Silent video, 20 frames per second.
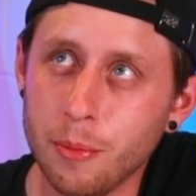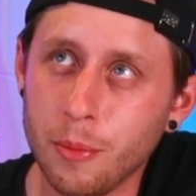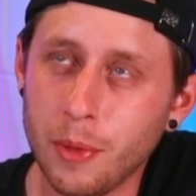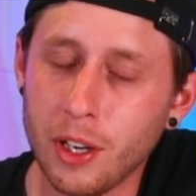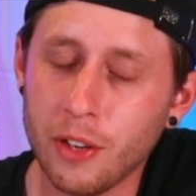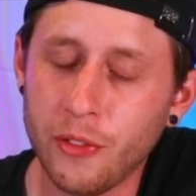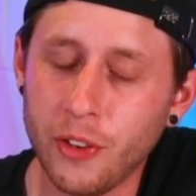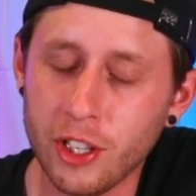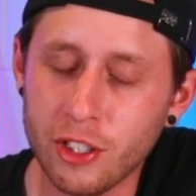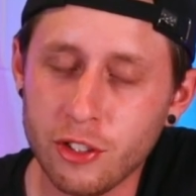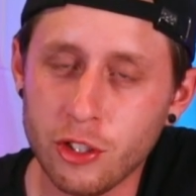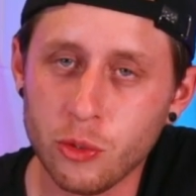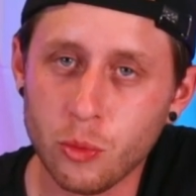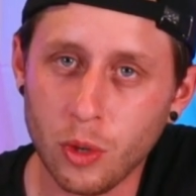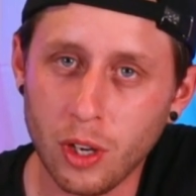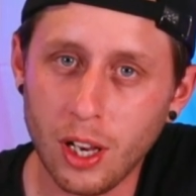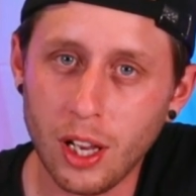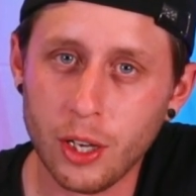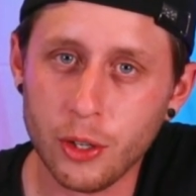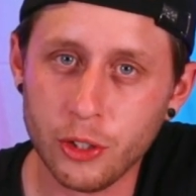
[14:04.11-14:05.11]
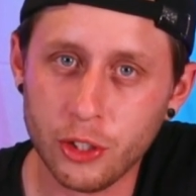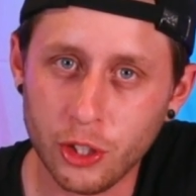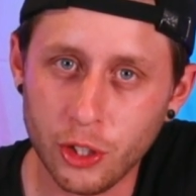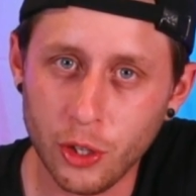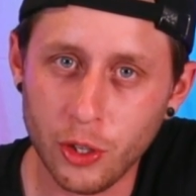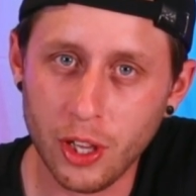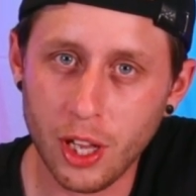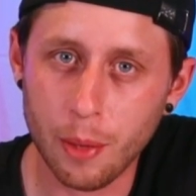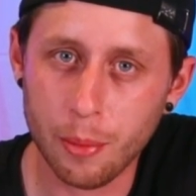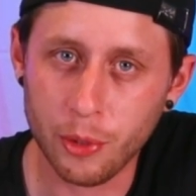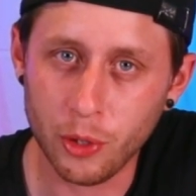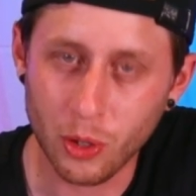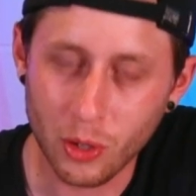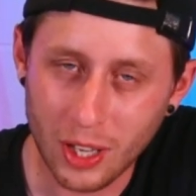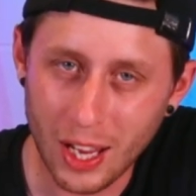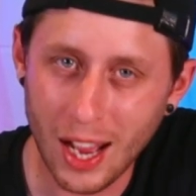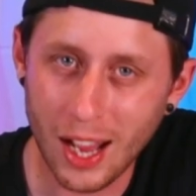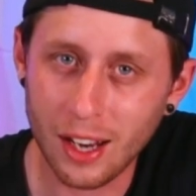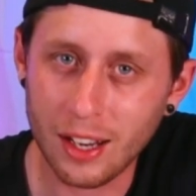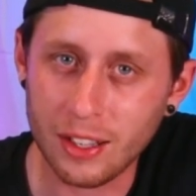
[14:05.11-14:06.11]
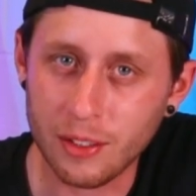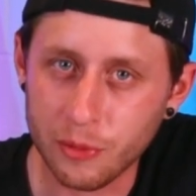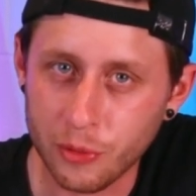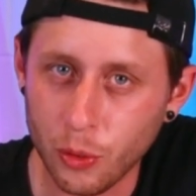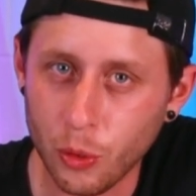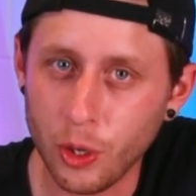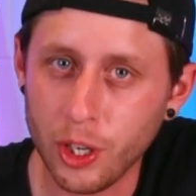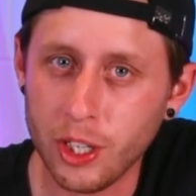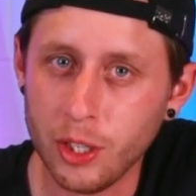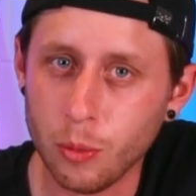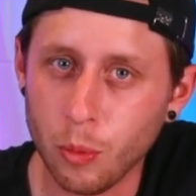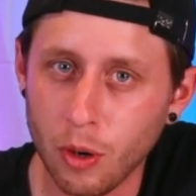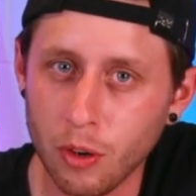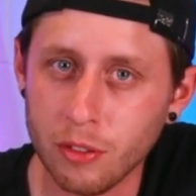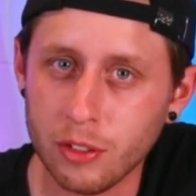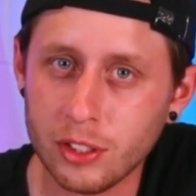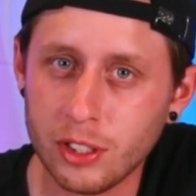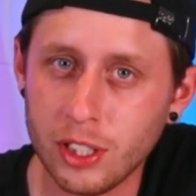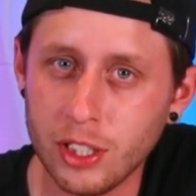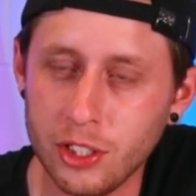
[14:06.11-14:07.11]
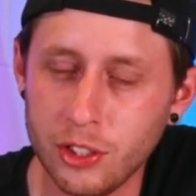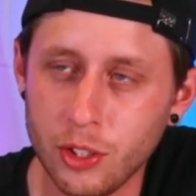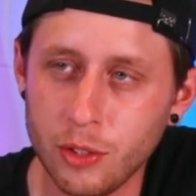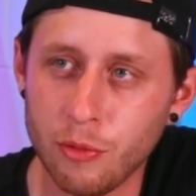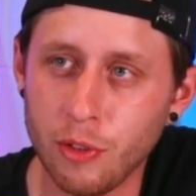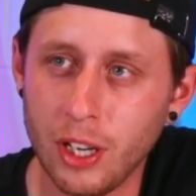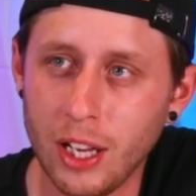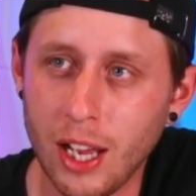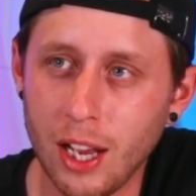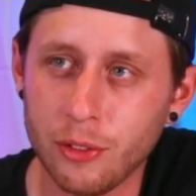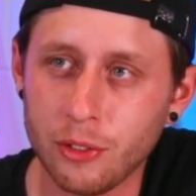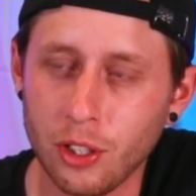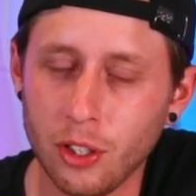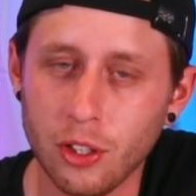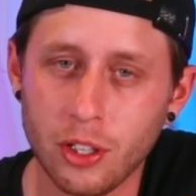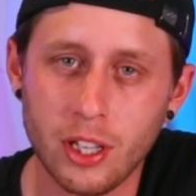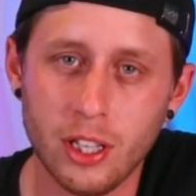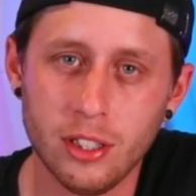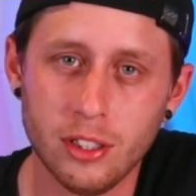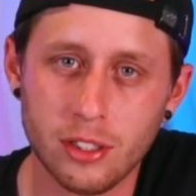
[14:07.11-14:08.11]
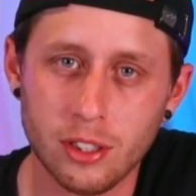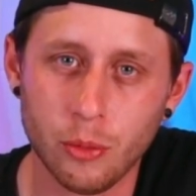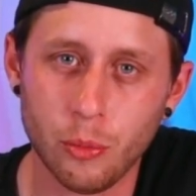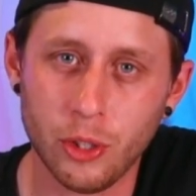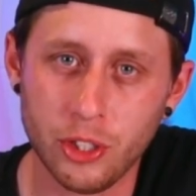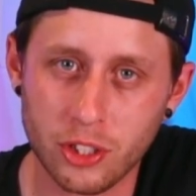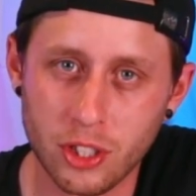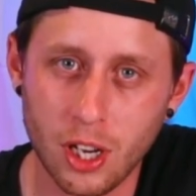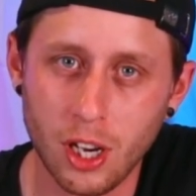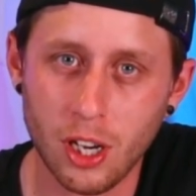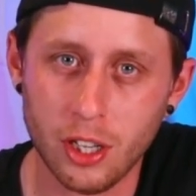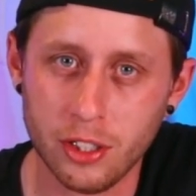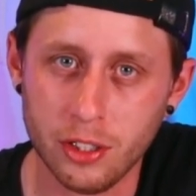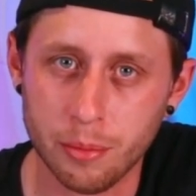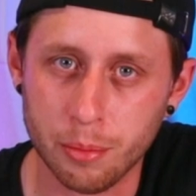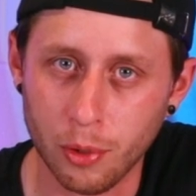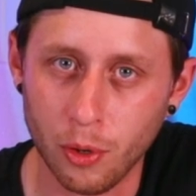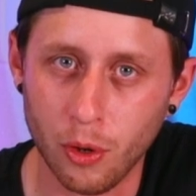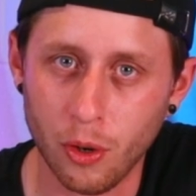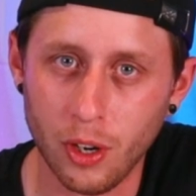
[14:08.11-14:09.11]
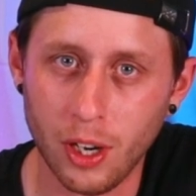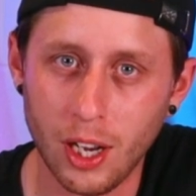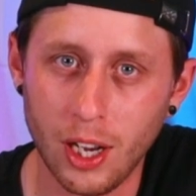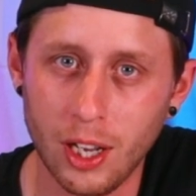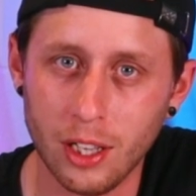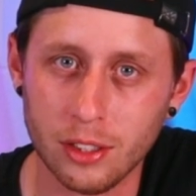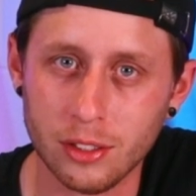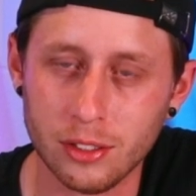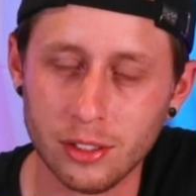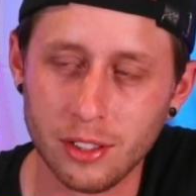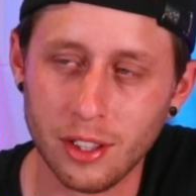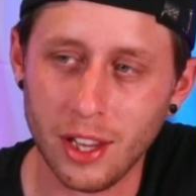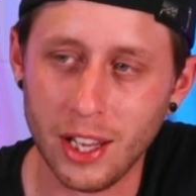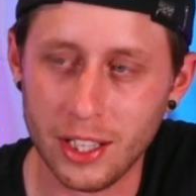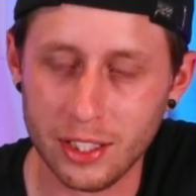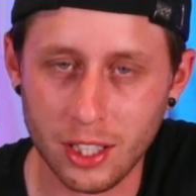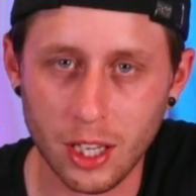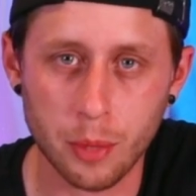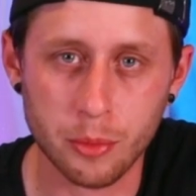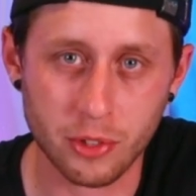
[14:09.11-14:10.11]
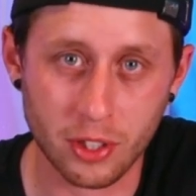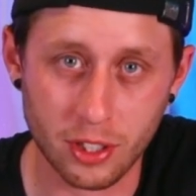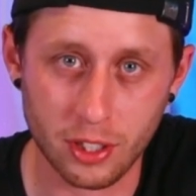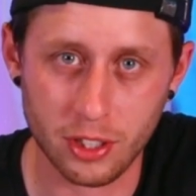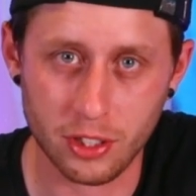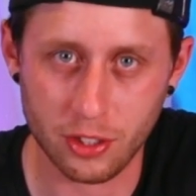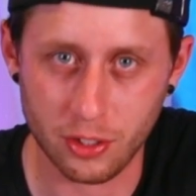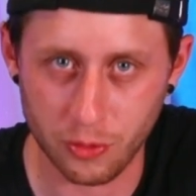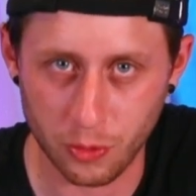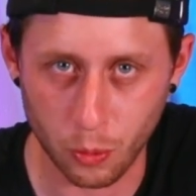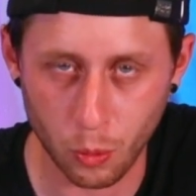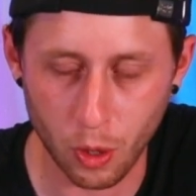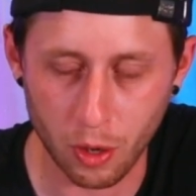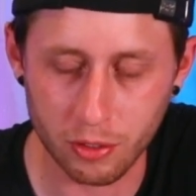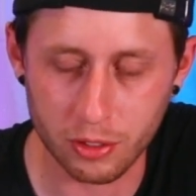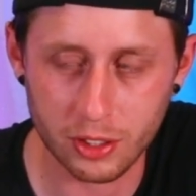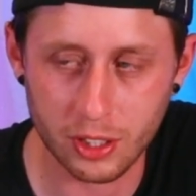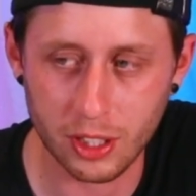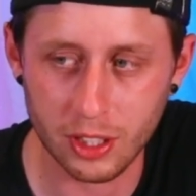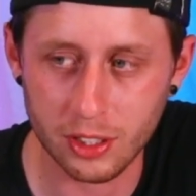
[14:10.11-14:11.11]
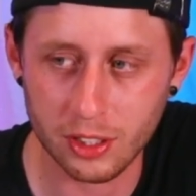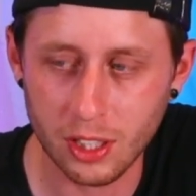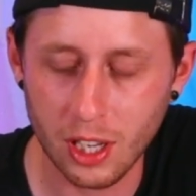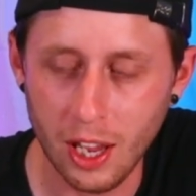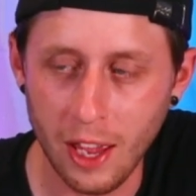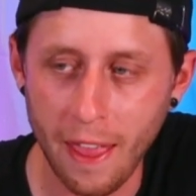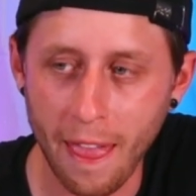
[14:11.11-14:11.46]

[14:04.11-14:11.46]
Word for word: Manufacturers will allow you to do that, but you can void warranties. You really have to look into which card you've bought and their terms and conditions for warranties.